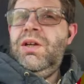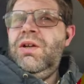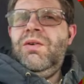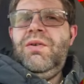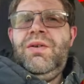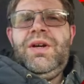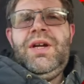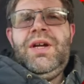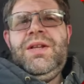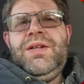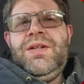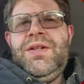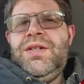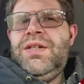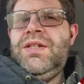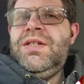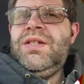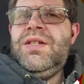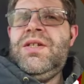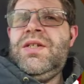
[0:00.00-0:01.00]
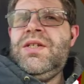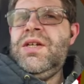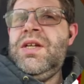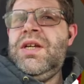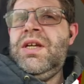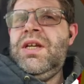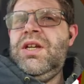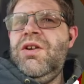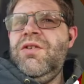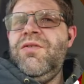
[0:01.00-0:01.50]
you don't get to
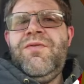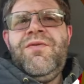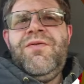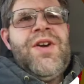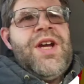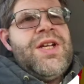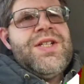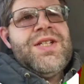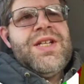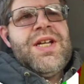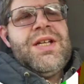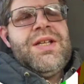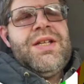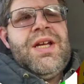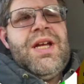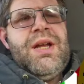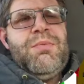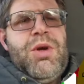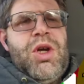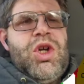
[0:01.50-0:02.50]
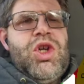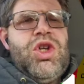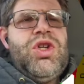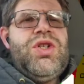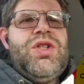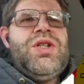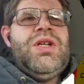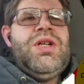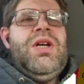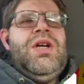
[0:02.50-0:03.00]
see your face at the end
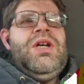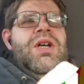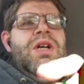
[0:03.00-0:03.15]
because